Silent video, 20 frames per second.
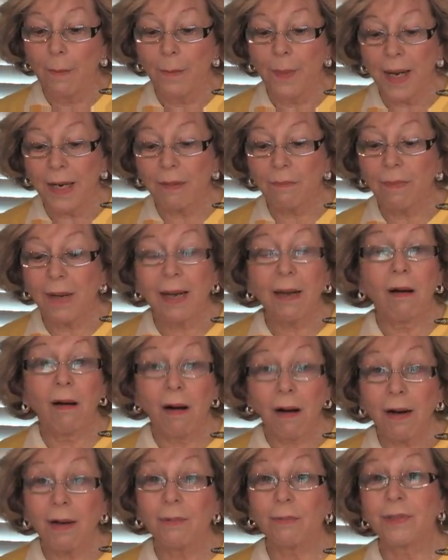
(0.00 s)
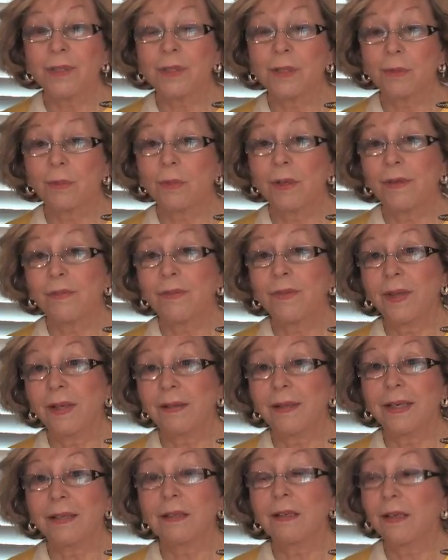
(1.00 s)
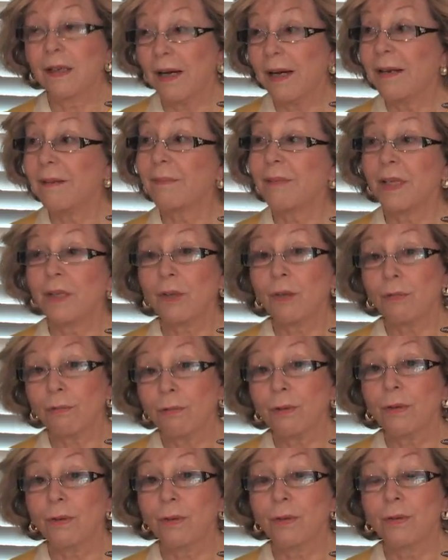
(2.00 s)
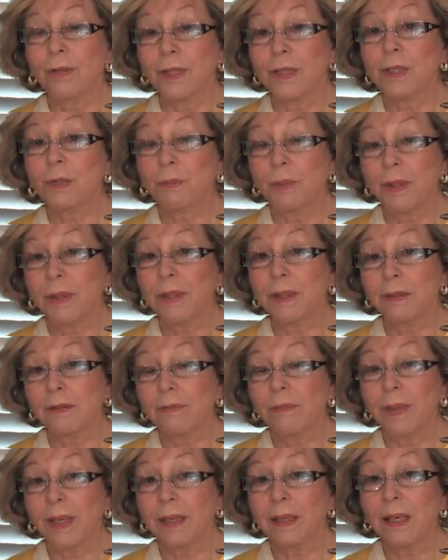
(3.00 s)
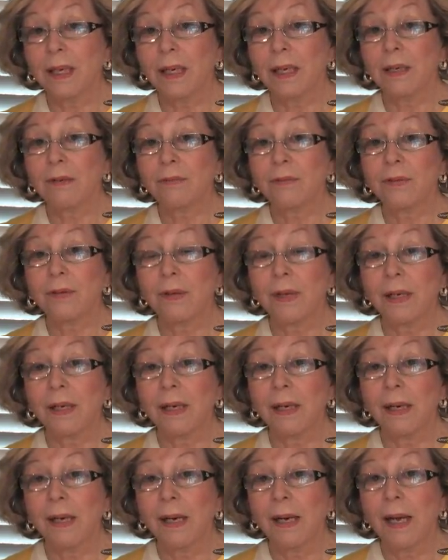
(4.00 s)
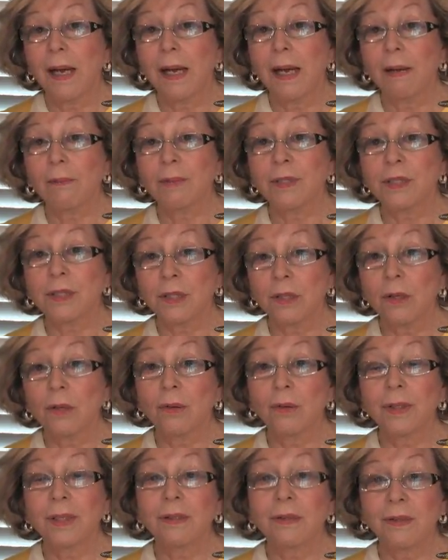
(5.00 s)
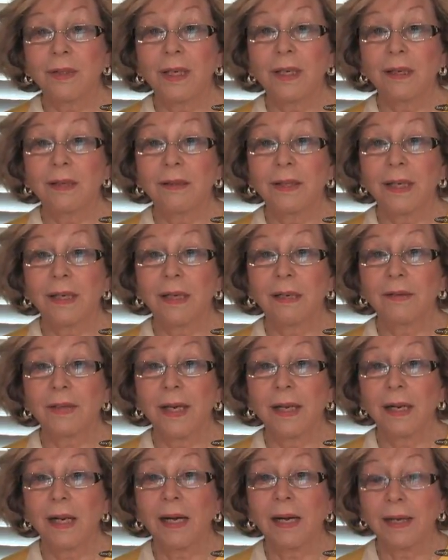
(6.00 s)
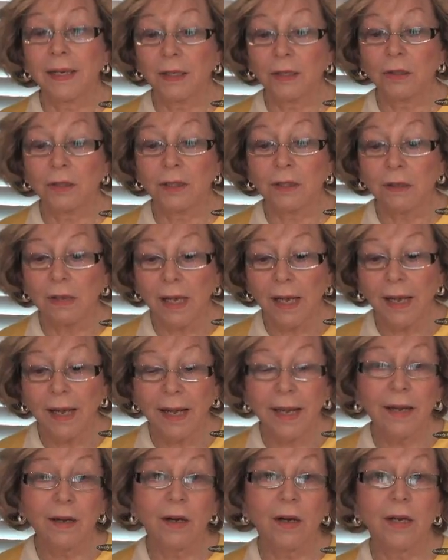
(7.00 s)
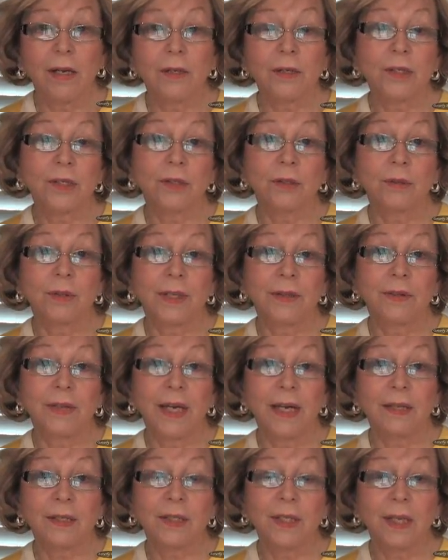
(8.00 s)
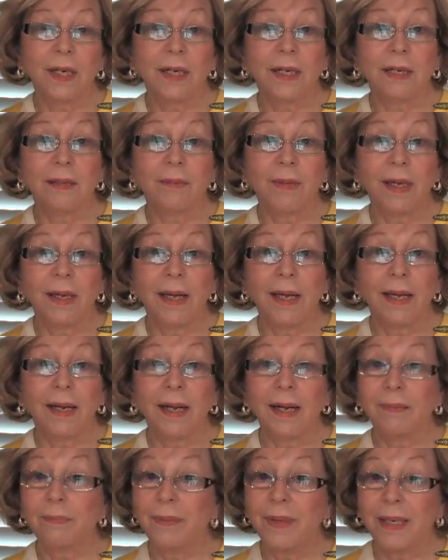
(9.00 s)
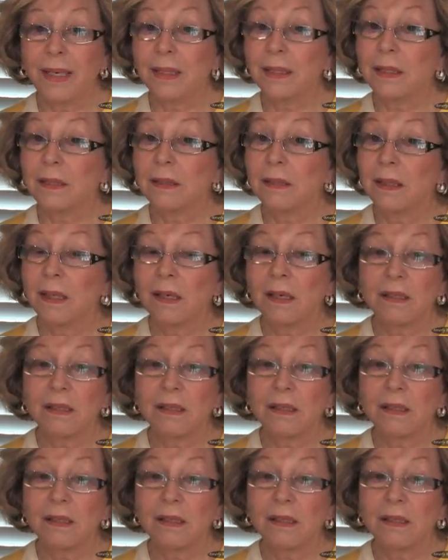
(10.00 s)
But my art was the one thing that got me through this period of my life. It was the only thing that I could hang on to at that time, and I painted